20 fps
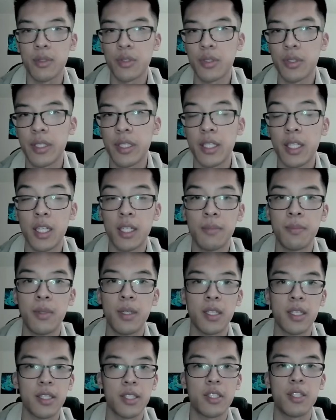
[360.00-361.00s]
trade up
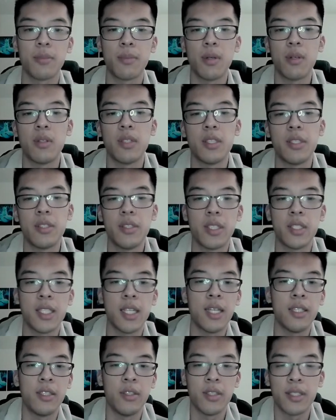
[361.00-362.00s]
against your opponent's
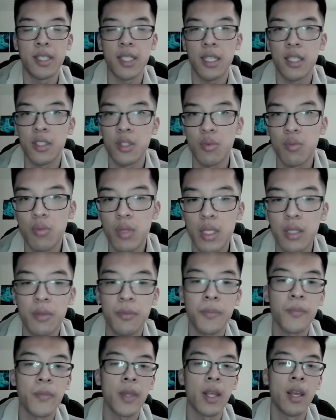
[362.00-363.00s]
units as
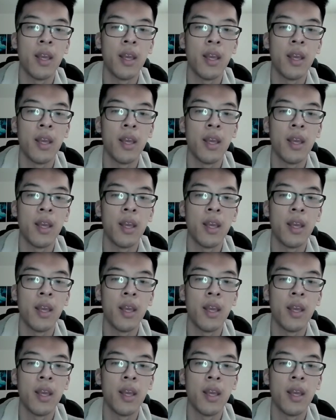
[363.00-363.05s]
well.